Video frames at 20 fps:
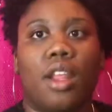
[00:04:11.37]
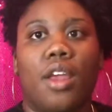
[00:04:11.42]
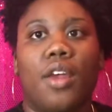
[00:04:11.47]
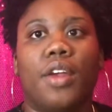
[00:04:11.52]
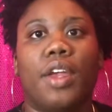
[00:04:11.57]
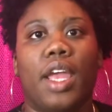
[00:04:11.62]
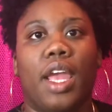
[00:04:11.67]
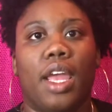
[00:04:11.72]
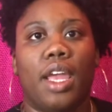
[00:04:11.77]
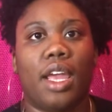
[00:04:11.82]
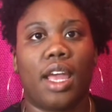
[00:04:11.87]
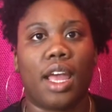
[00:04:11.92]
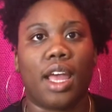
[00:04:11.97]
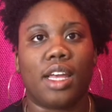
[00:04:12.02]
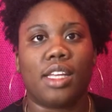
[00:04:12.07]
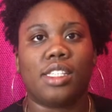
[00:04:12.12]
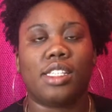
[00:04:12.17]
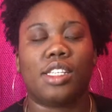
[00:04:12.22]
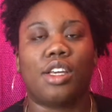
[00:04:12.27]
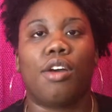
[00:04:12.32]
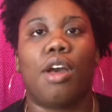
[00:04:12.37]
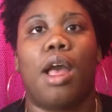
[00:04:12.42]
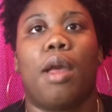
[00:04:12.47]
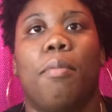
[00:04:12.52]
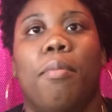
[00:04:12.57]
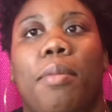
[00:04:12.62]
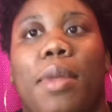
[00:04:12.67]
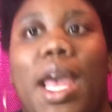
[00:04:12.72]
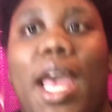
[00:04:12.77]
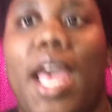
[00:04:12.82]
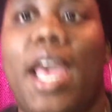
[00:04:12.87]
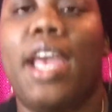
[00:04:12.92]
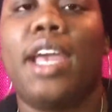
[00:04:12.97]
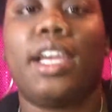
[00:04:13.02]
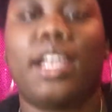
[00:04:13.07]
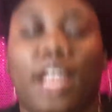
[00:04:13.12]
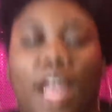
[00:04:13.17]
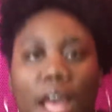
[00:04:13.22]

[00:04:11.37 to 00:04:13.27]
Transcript: Okay guys, so I'm back.